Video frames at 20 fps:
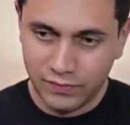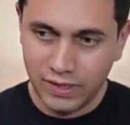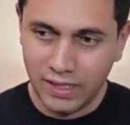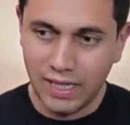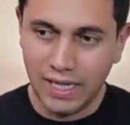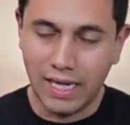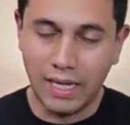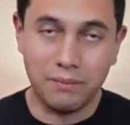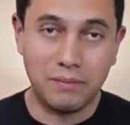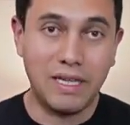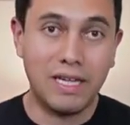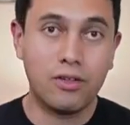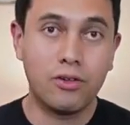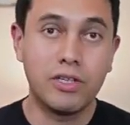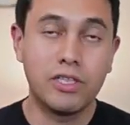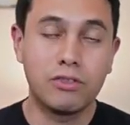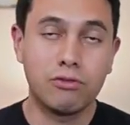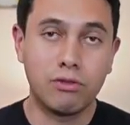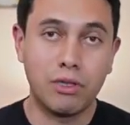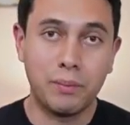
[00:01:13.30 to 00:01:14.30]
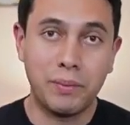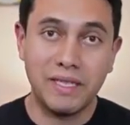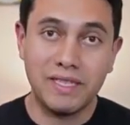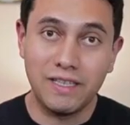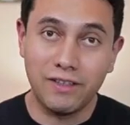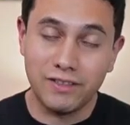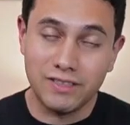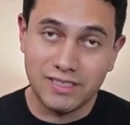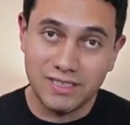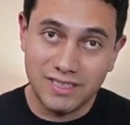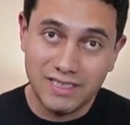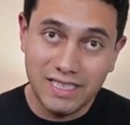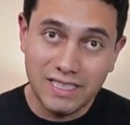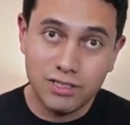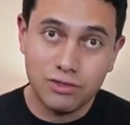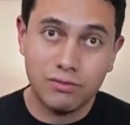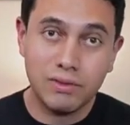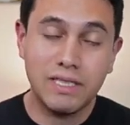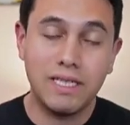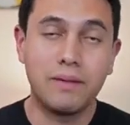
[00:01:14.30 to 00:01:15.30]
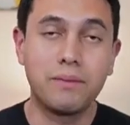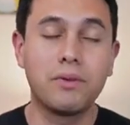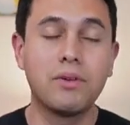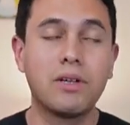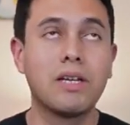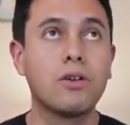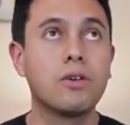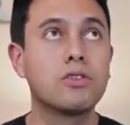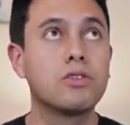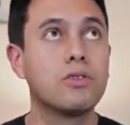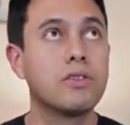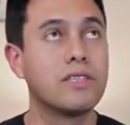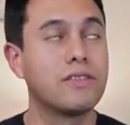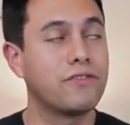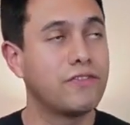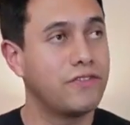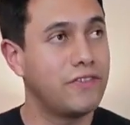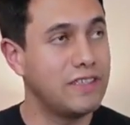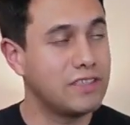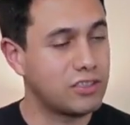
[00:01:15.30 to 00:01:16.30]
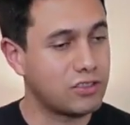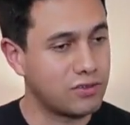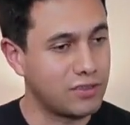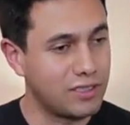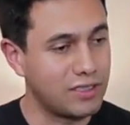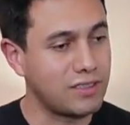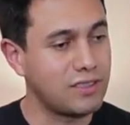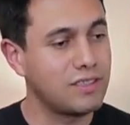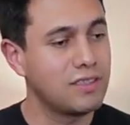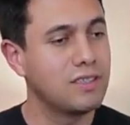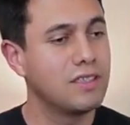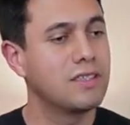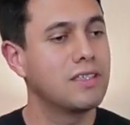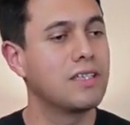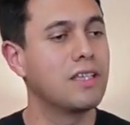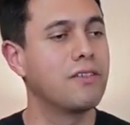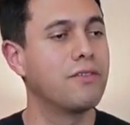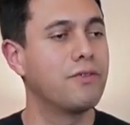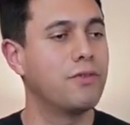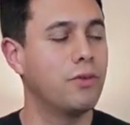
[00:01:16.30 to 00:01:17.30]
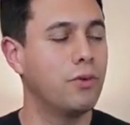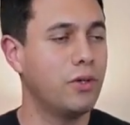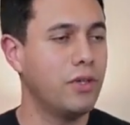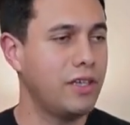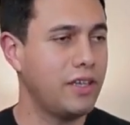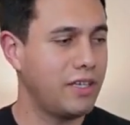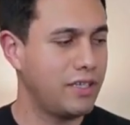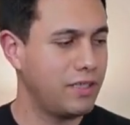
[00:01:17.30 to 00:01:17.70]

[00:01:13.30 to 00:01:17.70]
I'm not going to repeat the 6th string, I'm going to go to the 5th string. Then 4th.